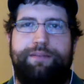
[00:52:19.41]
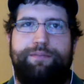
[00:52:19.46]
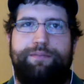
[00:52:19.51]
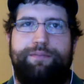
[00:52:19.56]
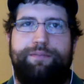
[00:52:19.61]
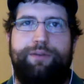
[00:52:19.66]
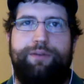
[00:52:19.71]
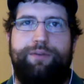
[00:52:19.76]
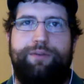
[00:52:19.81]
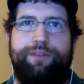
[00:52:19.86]

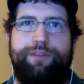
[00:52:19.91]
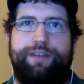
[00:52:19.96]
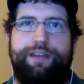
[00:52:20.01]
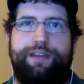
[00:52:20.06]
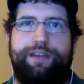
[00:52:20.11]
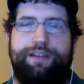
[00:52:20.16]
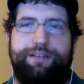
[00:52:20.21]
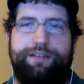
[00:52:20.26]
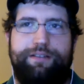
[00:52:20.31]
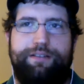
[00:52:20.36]
we would
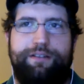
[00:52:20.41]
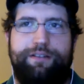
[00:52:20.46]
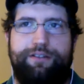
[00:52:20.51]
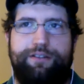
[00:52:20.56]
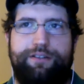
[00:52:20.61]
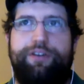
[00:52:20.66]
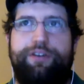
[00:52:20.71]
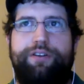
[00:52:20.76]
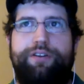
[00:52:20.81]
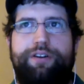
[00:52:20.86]
then
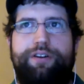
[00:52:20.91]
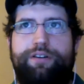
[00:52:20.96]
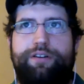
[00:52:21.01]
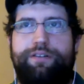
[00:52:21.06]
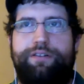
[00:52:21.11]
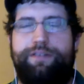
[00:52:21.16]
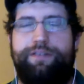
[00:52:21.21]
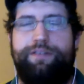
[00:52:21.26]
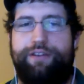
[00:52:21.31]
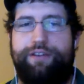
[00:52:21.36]
turn
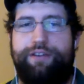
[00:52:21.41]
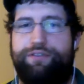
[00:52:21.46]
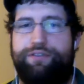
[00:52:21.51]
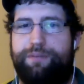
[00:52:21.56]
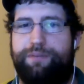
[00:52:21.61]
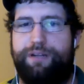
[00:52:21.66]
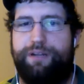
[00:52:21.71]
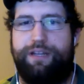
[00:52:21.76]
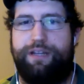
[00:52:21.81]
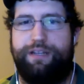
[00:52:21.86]
our extra
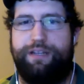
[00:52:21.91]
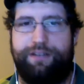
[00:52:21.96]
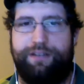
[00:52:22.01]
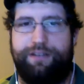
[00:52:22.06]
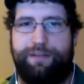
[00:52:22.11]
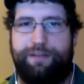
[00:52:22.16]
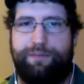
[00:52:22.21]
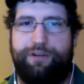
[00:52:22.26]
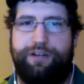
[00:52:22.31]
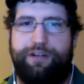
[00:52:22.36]
money into
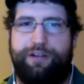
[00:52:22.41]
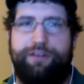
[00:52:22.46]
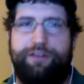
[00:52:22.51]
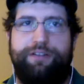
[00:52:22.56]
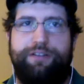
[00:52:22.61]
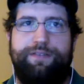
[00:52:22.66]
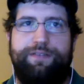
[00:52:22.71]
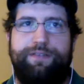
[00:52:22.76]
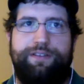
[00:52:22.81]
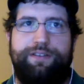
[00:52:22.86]
upgrading our
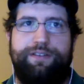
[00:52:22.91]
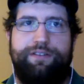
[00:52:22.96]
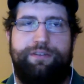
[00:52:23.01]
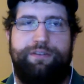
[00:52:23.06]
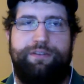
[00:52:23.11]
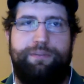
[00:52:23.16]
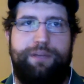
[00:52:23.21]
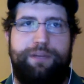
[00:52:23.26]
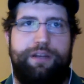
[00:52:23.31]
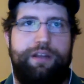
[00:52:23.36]
defense a
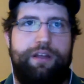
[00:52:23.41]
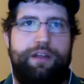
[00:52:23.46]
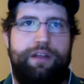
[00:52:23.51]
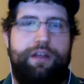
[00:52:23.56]
little bit.